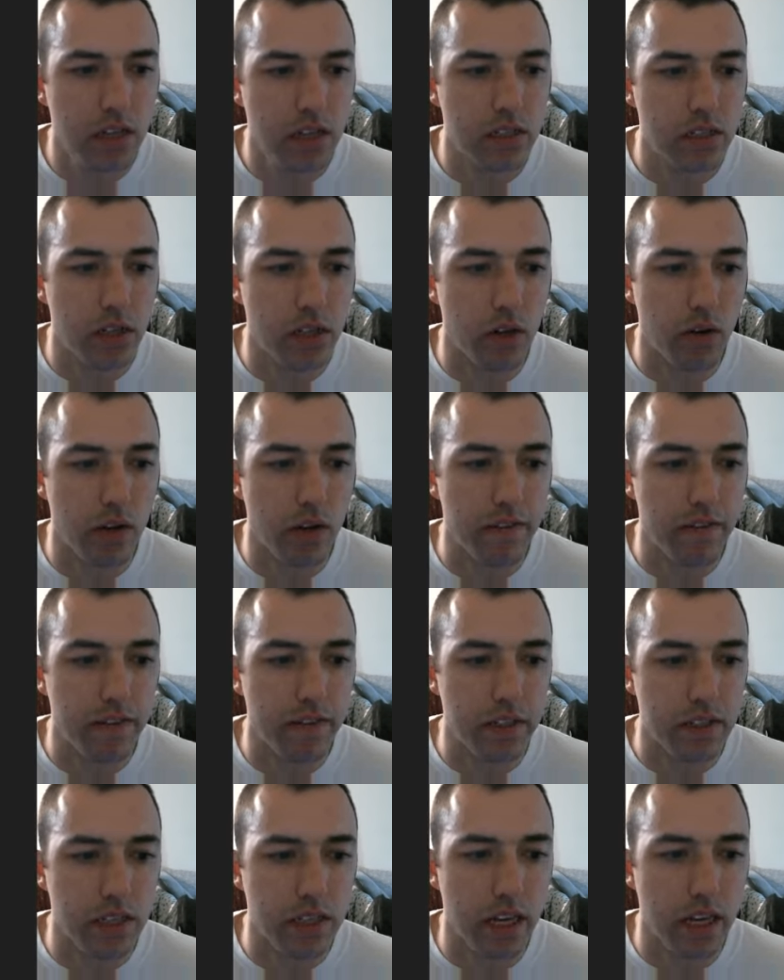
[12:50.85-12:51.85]
So if
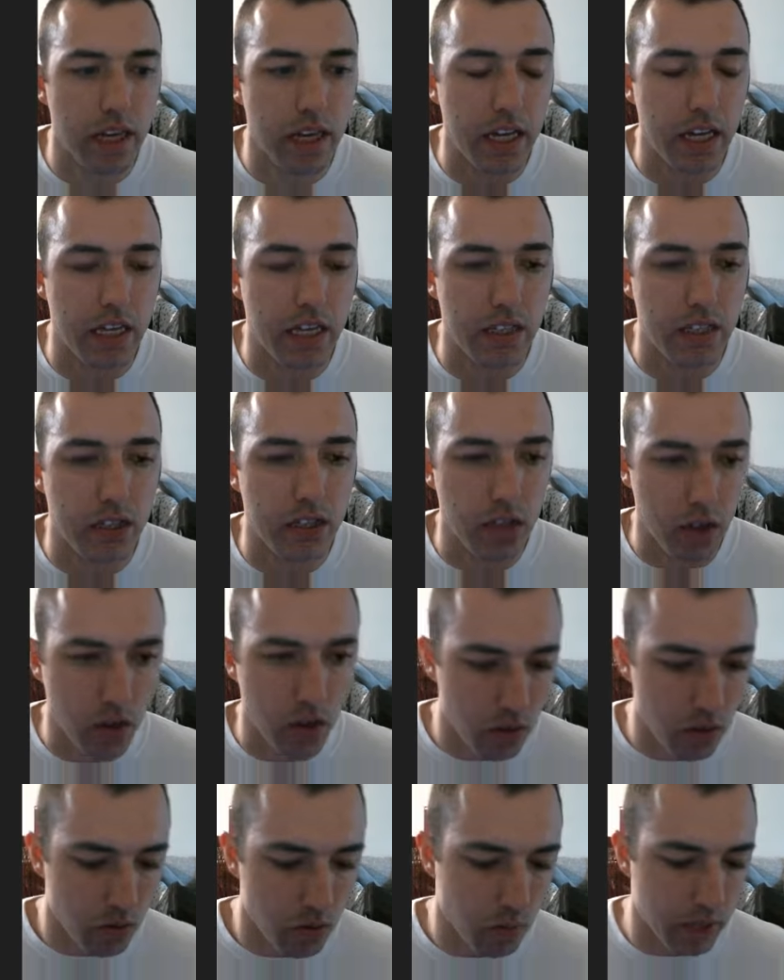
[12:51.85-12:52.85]
it's a
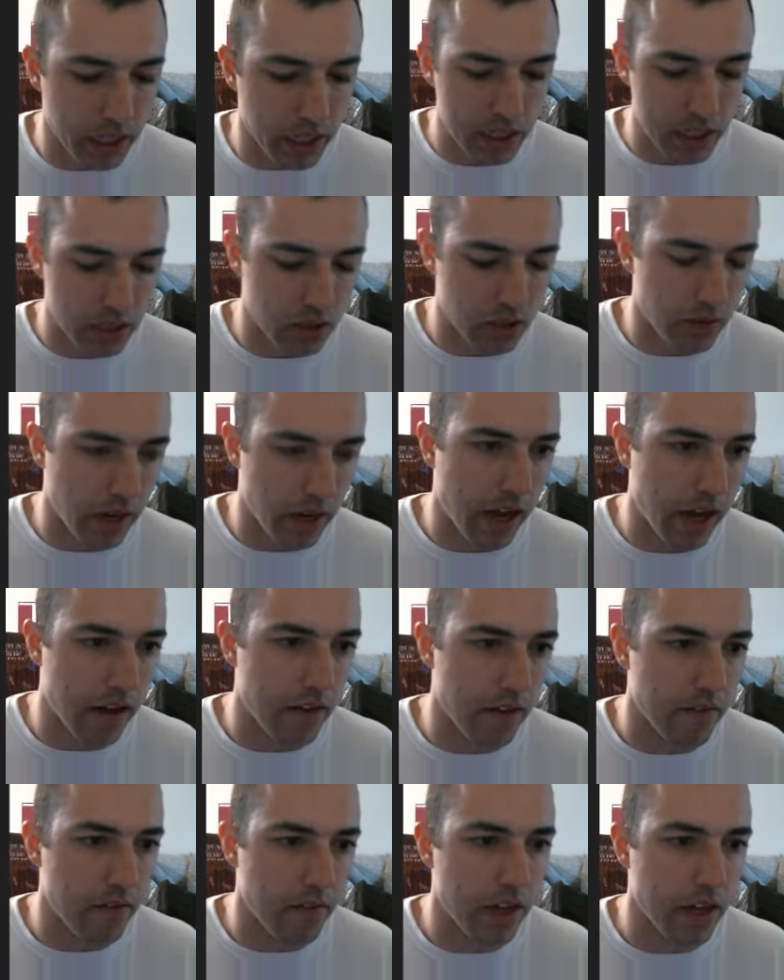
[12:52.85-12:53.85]
circle, we need to
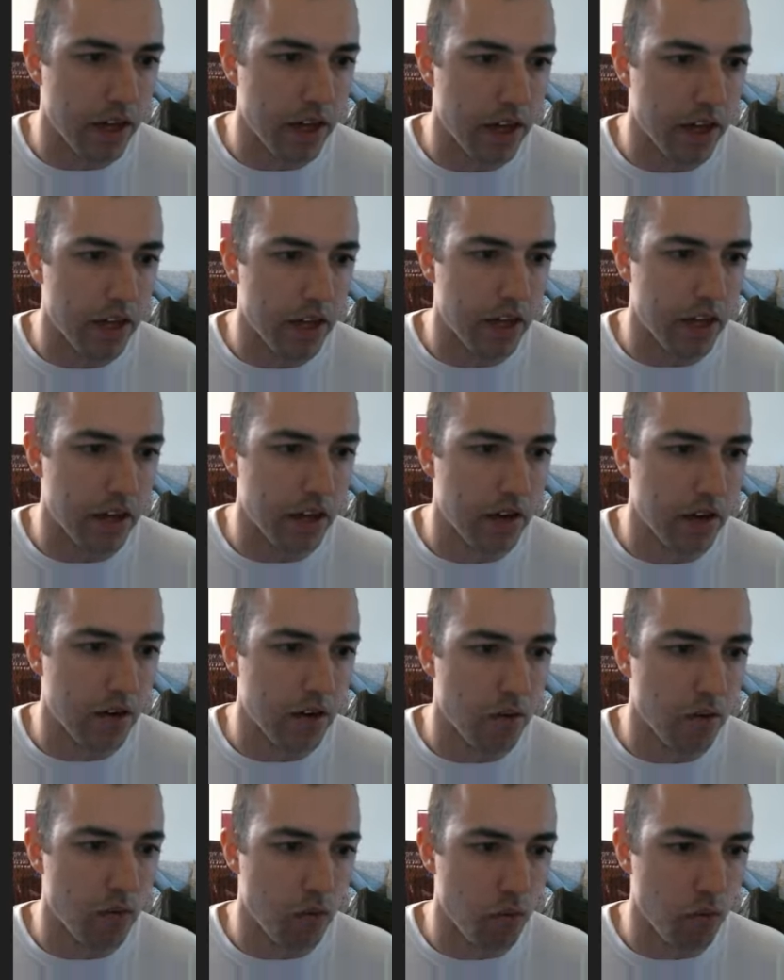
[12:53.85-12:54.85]
have a
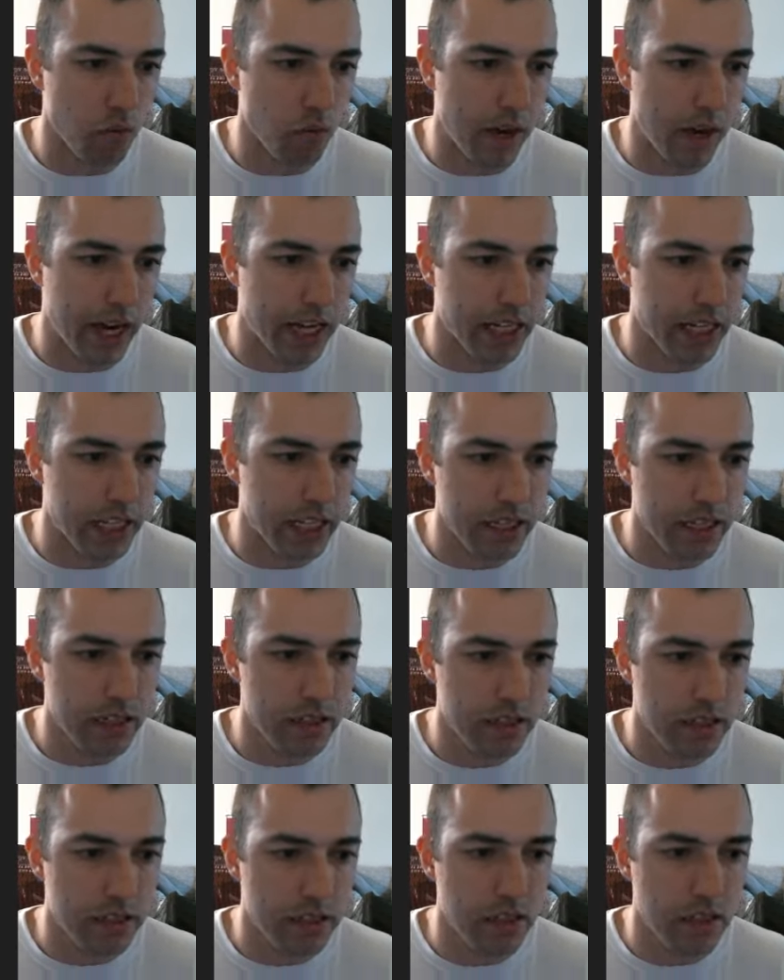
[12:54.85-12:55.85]

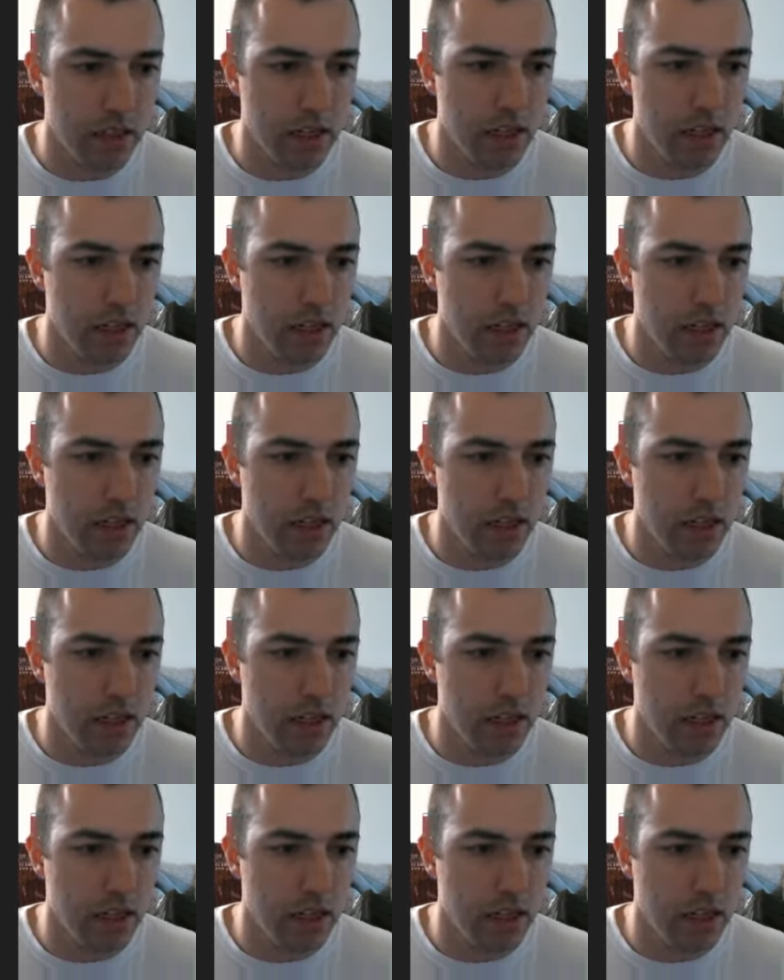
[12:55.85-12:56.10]
radius.